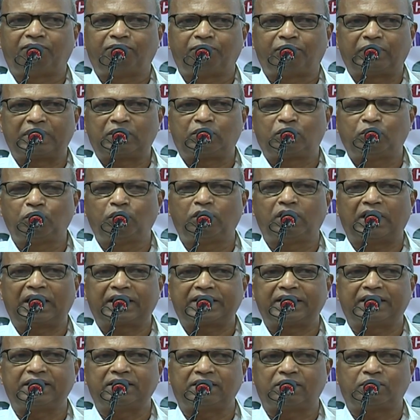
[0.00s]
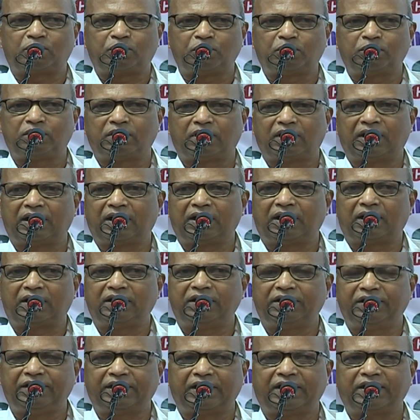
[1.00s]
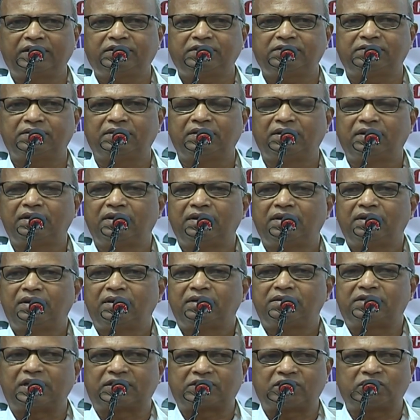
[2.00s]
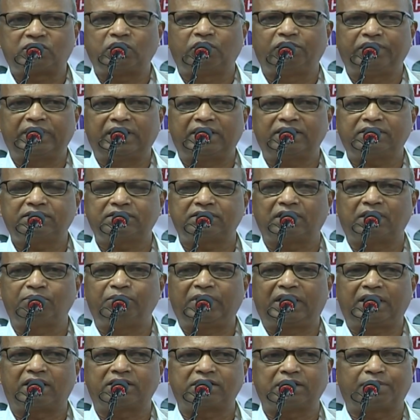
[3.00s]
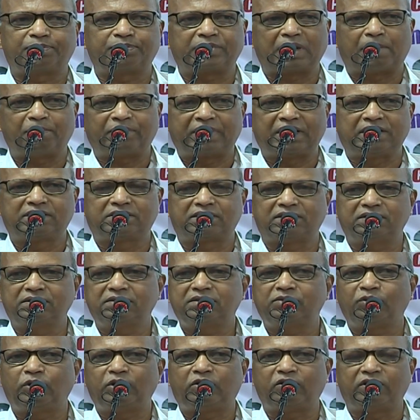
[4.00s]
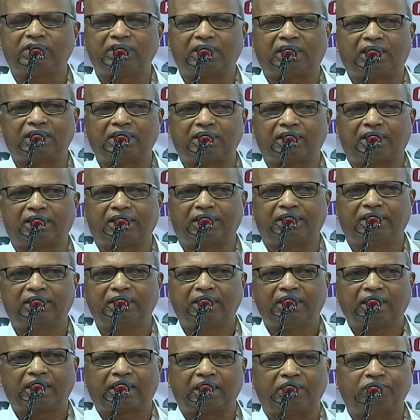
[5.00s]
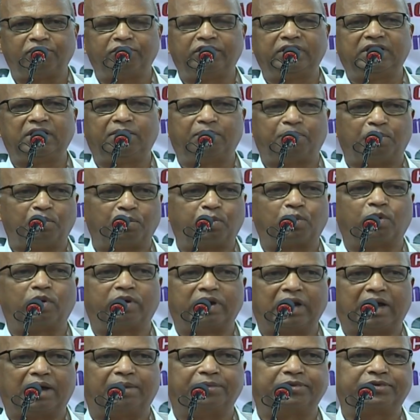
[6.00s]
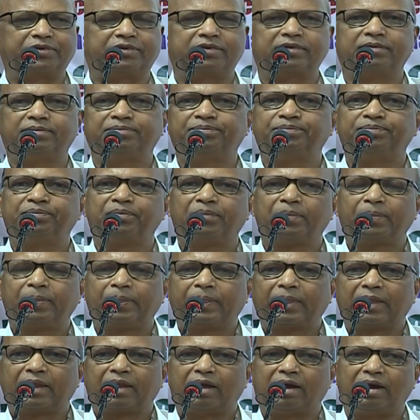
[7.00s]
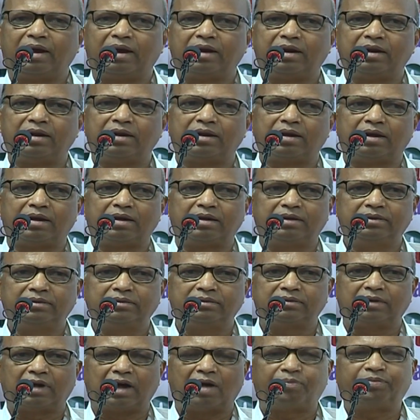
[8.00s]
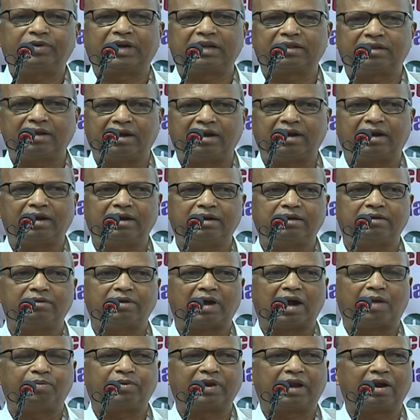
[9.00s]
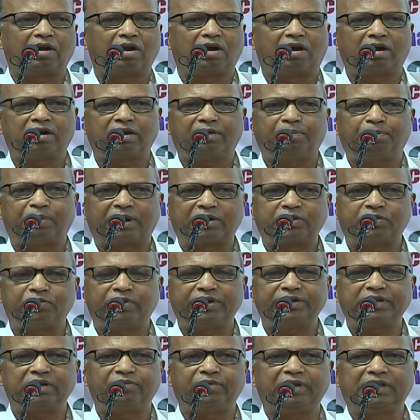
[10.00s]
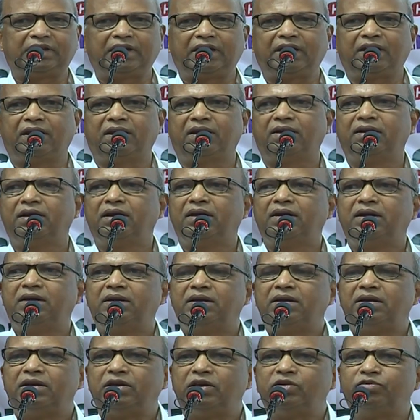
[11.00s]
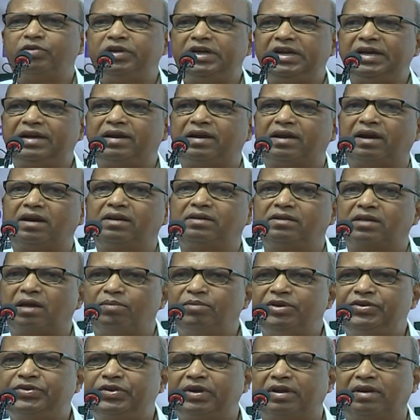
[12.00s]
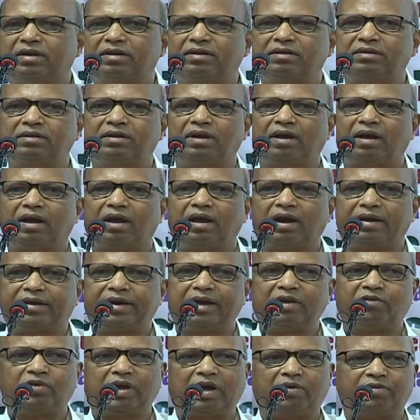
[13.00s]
for two years, successive years, and because of some reasons we could not continue the programs. And after that, after a lot of persuasion with the University Grants Commission, again we